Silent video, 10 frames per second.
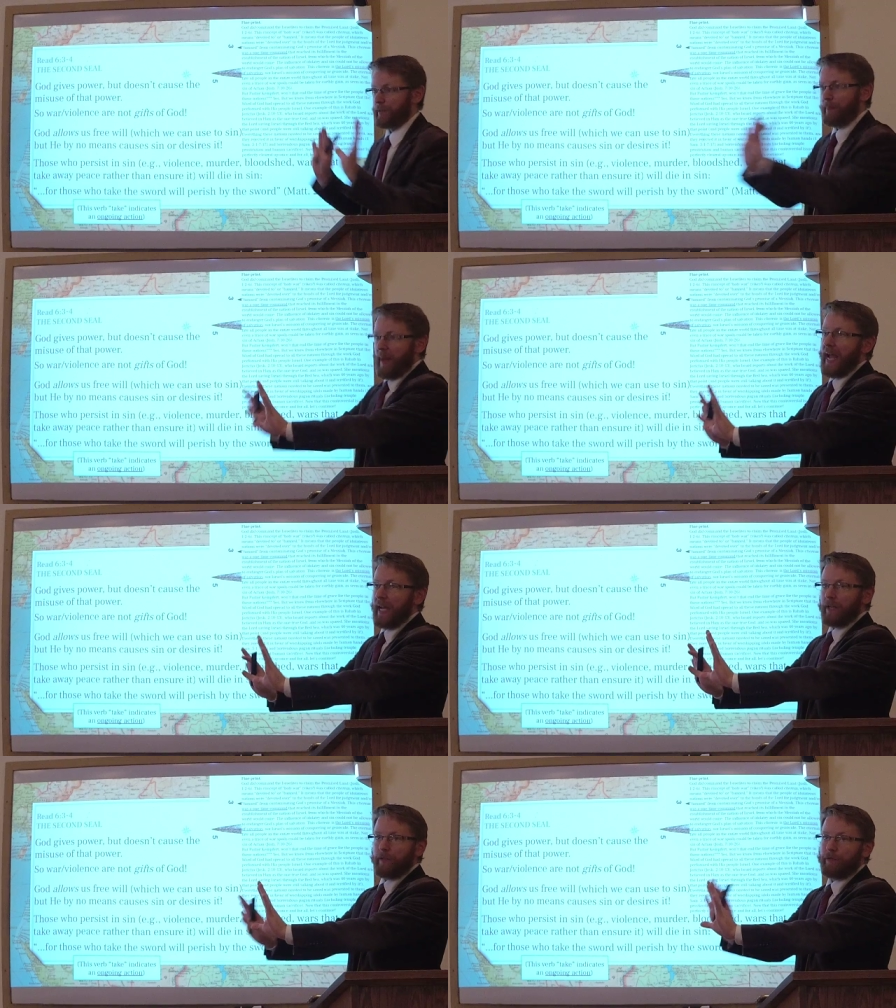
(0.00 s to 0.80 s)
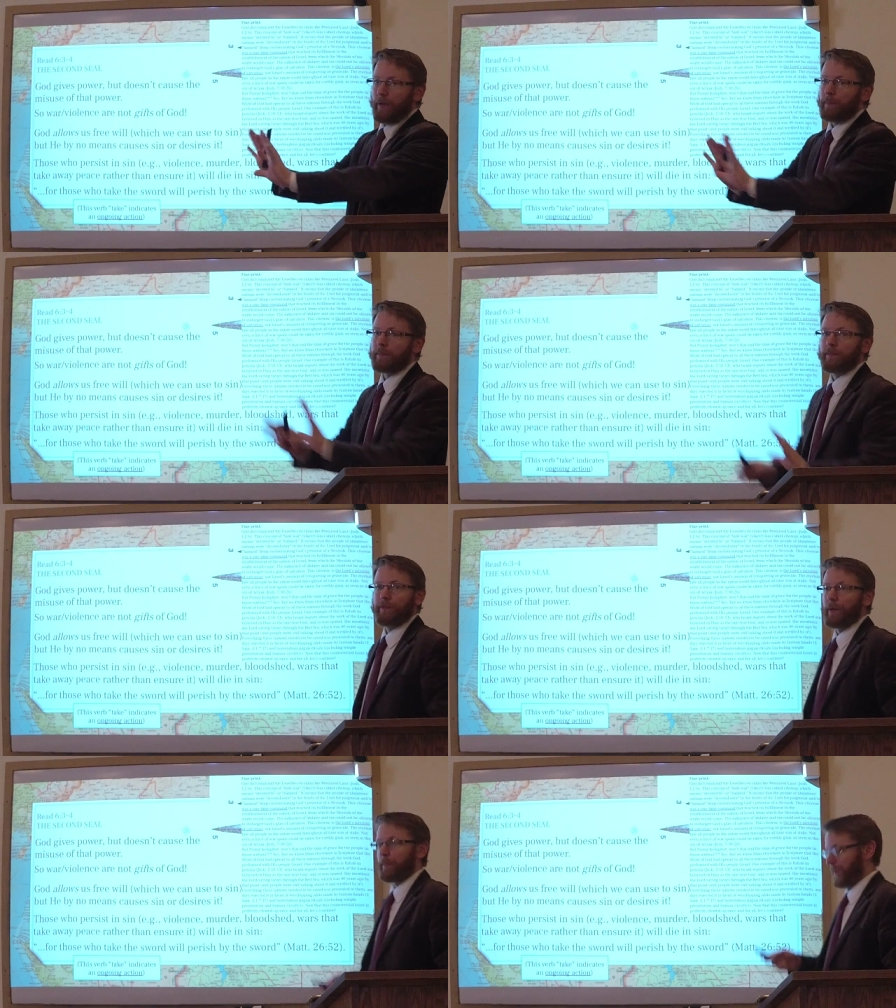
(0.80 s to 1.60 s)
is banned from
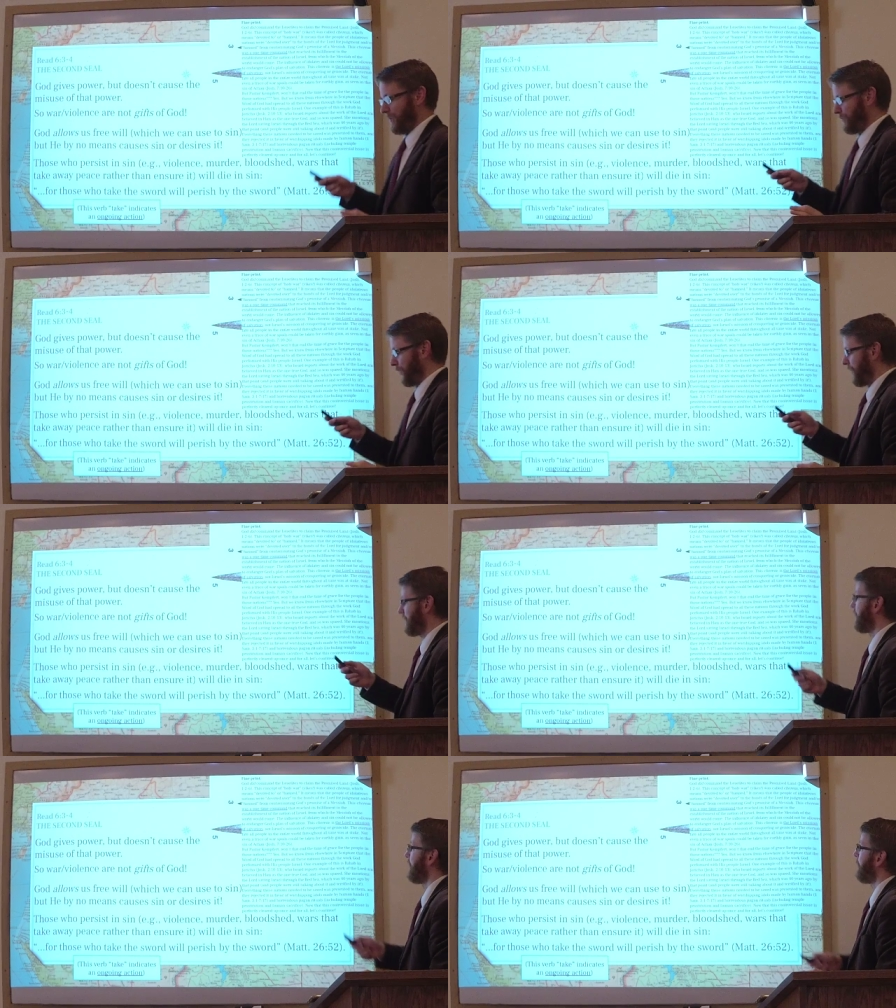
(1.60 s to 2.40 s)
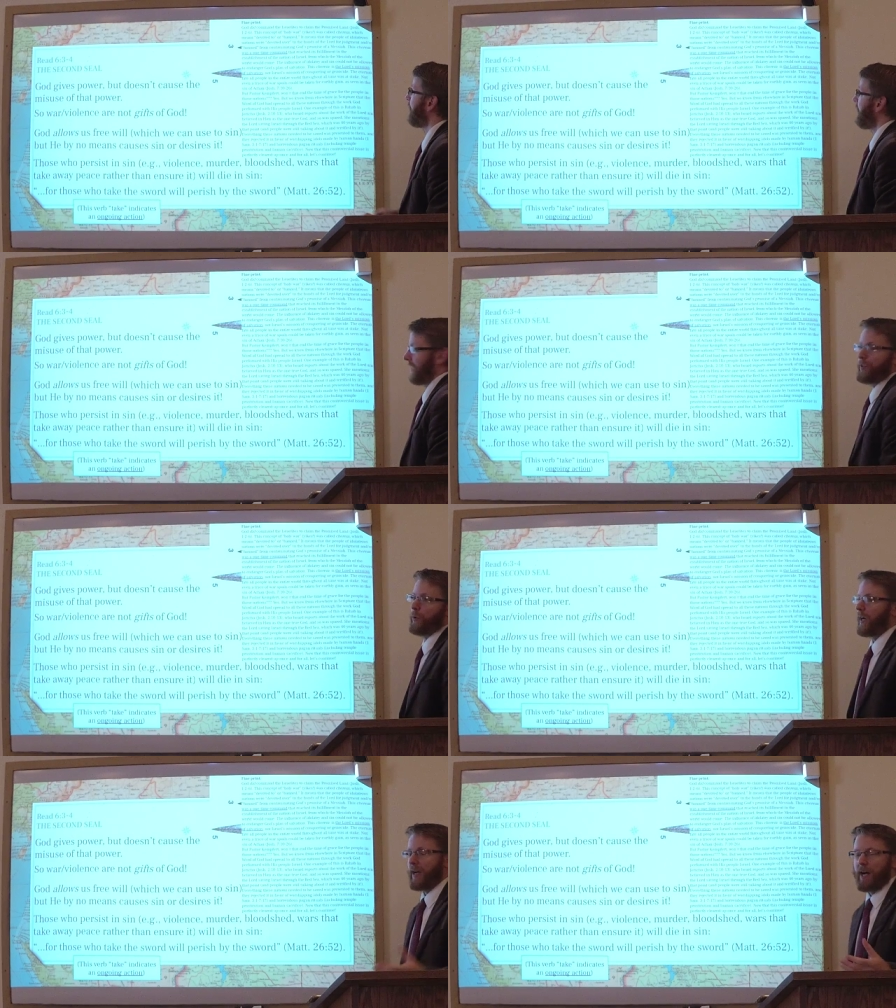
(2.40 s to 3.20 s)
from influencing them. That's
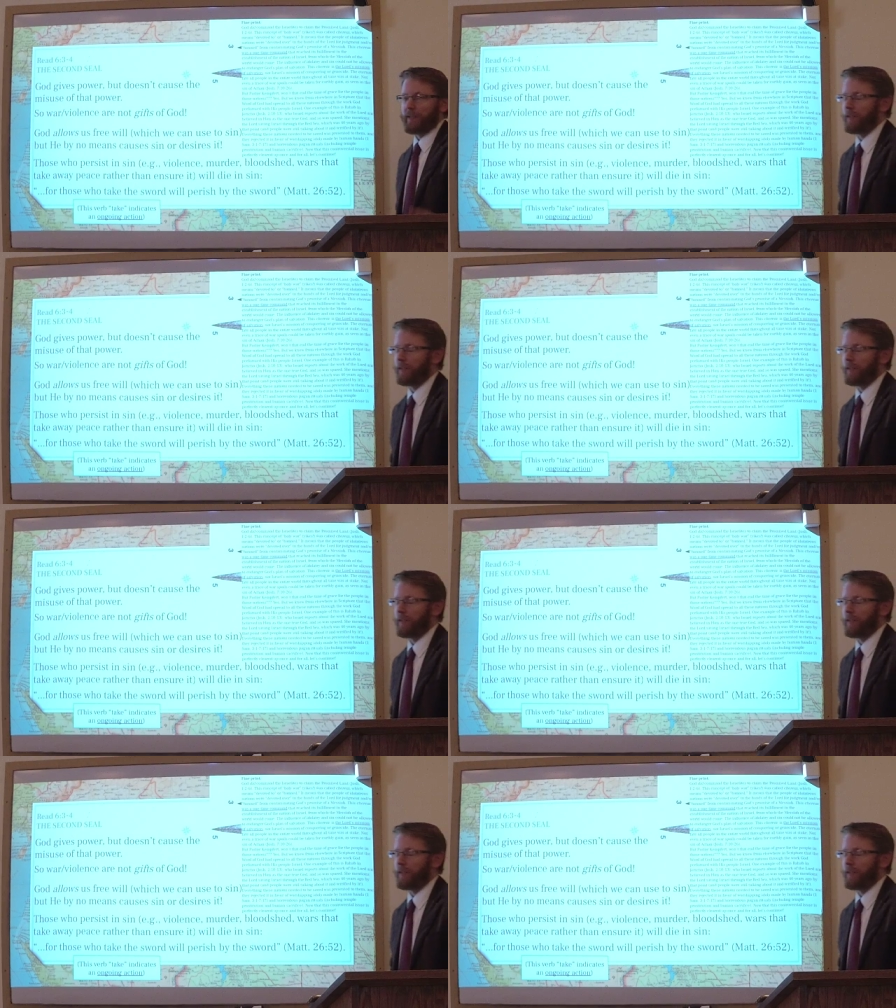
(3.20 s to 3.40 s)
why God